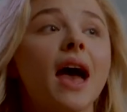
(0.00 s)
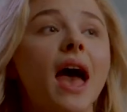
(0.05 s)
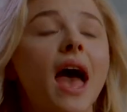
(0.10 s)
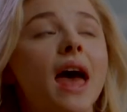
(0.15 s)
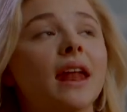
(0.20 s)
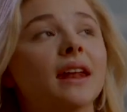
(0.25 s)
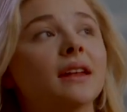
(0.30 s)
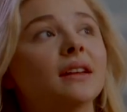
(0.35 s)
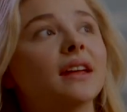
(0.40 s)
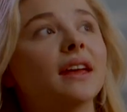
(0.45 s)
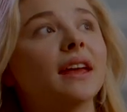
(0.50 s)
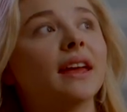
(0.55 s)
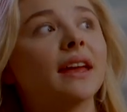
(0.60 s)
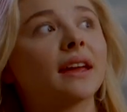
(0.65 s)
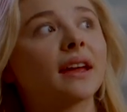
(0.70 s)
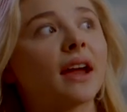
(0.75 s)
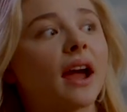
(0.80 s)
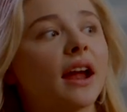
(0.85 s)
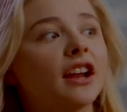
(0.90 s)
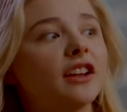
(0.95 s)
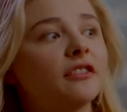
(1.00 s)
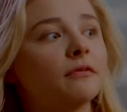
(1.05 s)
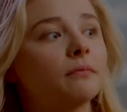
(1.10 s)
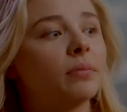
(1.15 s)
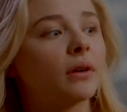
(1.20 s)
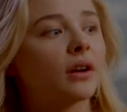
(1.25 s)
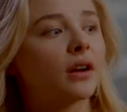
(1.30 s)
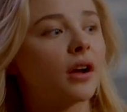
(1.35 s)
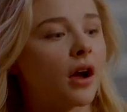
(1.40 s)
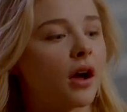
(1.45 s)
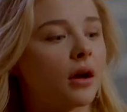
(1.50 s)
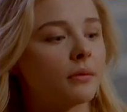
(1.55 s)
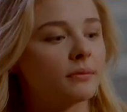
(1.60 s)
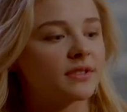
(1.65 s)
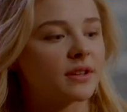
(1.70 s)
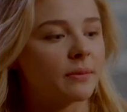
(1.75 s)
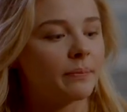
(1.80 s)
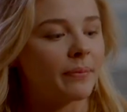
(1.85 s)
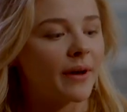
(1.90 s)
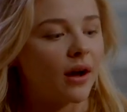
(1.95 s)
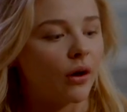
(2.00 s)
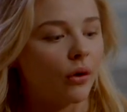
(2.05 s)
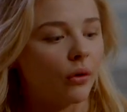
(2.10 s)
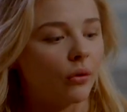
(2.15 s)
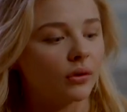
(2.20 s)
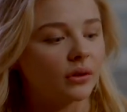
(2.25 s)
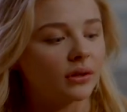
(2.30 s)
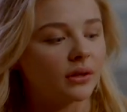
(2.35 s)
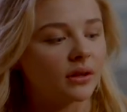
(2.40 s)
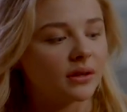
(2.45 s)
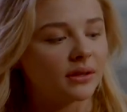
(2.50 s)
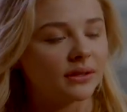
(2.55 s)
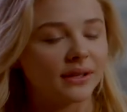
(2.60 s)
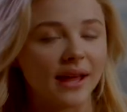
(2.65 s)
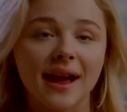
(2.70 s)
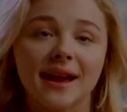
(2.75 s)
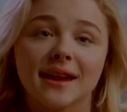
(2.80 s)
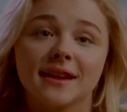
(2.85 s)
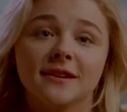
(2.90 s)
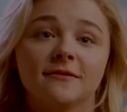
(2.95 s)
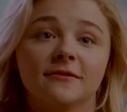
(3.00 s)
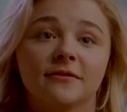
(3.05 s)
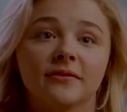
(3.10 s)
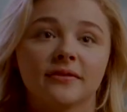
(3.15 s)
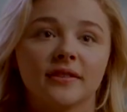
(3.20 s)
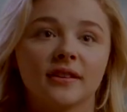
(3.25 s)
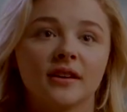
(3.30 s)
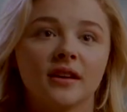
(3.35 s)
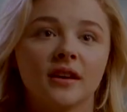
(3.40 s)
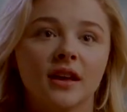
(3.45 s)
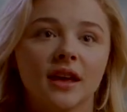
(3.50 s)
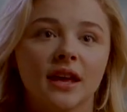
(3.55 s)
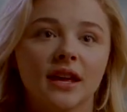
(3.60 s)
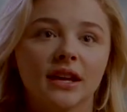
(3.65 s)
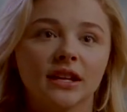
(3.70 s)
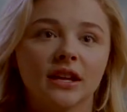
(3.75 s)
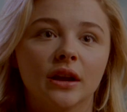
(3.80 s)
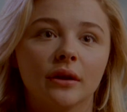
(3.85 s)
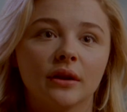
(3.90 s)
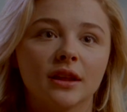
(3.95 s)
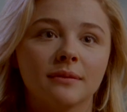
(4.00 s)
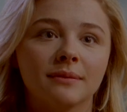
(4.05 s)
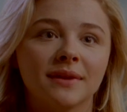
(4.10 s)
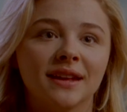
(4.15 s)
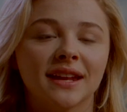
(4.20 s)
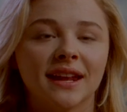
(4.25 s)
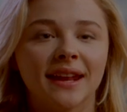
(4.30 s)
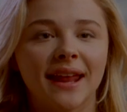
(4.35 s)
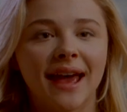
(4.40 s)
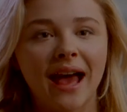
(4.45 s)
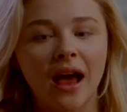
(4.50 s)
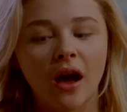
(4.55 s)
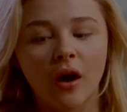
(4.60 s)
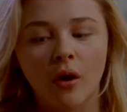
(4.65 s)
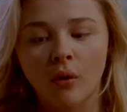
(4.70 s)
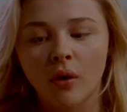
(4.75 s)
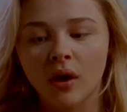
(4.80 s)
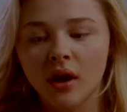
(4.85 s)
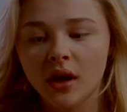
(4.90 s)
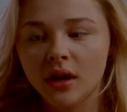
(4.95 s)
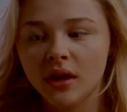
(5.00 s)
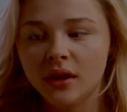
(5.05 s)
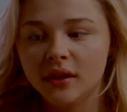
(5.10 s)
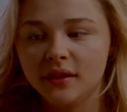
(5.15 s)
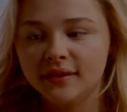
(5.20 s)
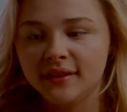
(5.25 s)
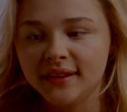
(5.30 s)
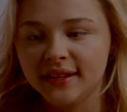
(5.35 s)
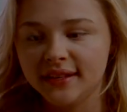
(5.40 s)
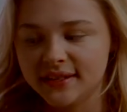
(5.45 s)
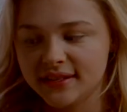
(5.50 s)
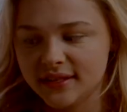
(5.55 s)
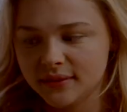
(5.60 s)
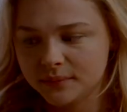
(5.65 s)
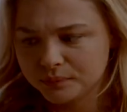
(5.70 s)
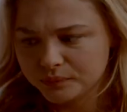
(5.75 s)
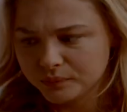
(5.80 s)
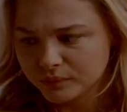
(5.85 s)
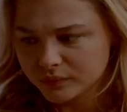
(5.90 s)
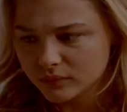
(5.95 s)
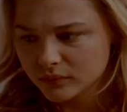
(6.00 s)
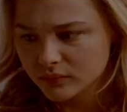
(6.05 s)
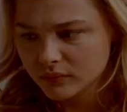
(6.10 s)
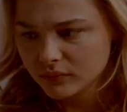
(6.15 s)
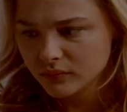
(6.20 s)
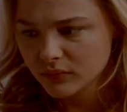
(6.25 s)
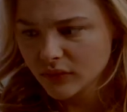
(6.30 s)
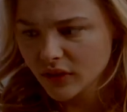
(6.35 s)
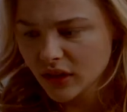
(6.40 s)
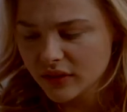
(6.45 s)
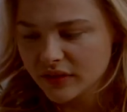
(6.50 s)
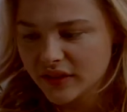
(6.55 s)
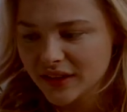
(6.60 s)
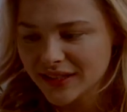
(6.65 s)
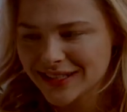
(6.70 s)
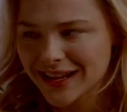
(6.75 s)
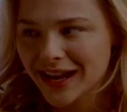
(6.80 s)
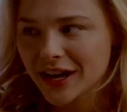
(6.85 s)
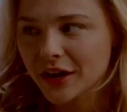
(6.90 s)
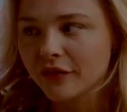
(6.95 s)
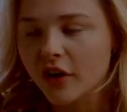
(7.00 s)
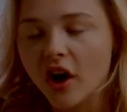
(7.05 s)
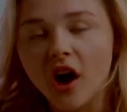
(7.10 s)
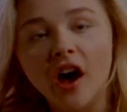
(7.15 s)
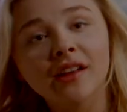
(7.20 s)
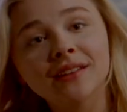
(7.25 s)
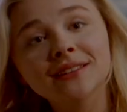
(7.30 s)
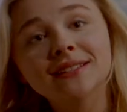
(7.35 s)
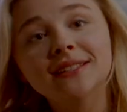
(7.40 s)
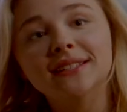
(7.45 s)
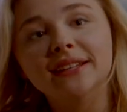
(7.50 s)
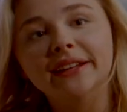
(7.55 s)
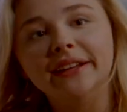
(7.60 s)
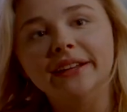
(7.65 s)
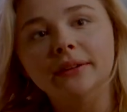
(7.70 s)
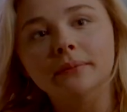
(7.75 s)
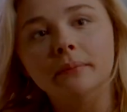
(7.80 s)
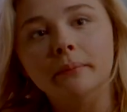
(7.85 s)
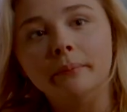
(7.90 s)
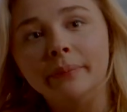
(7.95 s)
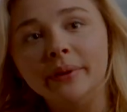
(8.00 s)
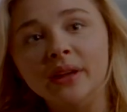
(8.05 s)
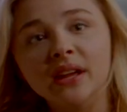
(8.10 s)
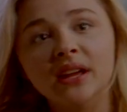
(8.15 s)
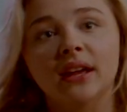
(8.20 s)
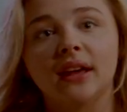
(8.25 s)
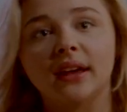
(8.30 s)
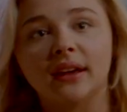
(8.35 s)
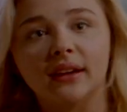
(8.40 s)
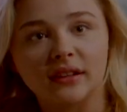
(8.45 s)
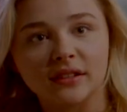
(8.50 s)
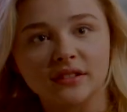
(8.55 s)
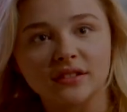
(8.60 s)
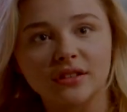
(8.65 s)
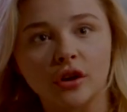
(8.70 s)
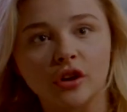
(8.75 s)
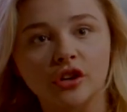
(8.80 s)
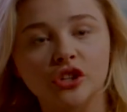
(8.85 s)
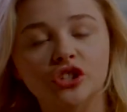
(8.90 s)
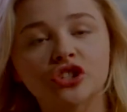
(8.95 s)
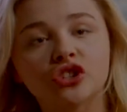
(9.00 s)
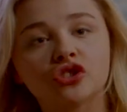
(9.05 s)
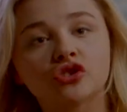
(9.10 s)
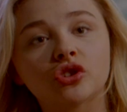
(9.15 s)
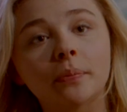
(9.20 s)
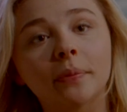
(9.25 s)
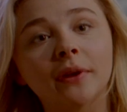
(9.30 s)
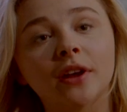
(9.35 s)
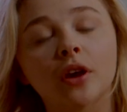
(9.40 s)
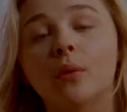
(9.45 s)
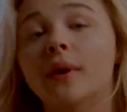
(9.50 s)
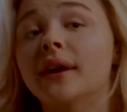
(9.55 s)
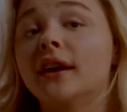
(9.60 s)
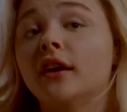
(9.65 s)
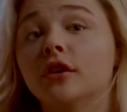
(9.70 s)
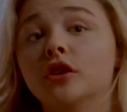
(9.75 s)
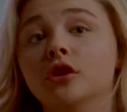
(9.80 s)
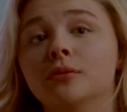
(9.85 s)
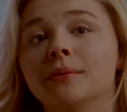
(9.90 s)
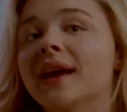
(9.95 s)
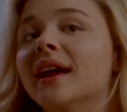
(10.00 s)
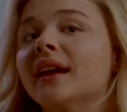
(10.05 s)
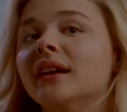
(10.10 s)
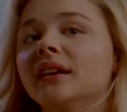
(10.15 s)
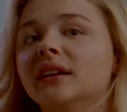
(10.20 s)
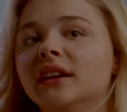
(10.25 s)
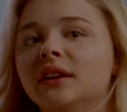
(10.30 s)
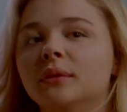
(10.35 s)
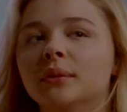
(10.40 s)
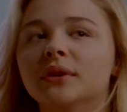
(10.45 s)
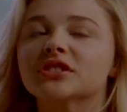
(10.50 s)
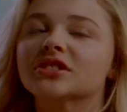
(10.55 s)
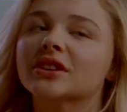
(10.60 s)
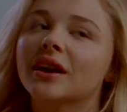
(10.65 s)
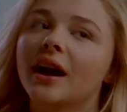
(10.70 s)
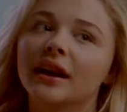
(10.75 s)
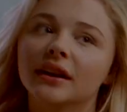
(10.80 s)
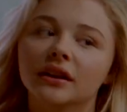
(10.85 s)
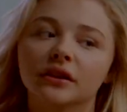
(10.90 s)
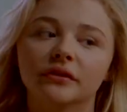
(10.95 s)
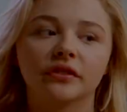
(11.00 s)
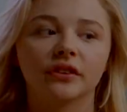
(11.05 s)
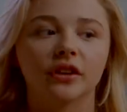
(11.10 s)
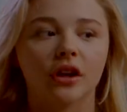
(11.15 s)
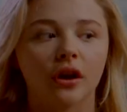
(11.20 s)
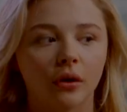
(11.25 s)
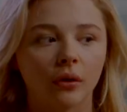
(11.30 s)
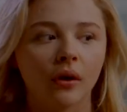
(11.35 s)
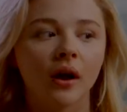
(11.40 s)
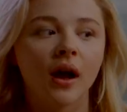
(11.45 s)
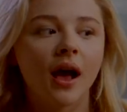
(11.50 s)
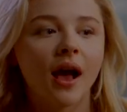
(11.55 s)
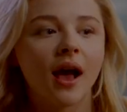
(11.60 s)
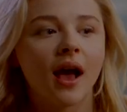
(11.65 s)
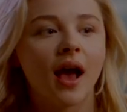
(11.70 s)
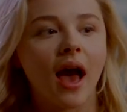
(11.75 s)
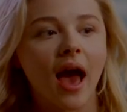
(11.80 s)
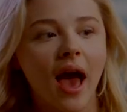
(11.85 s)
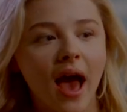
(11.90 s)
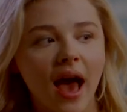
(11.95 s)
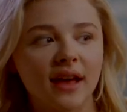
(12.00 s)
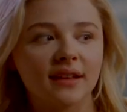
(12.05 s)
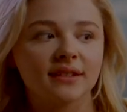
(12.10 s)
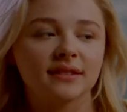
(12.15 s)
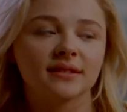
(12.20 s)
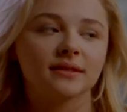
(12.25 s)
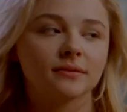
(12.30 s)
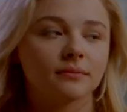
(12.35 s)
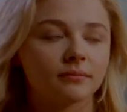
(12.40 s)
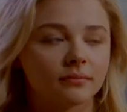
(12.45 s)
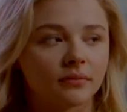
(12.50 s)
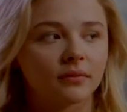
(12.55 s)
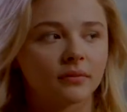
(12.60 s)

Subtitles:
And it kind of becomes about life. You know what I mean? And how these kind of unseen beings are stripping away our humanity, which kind of, has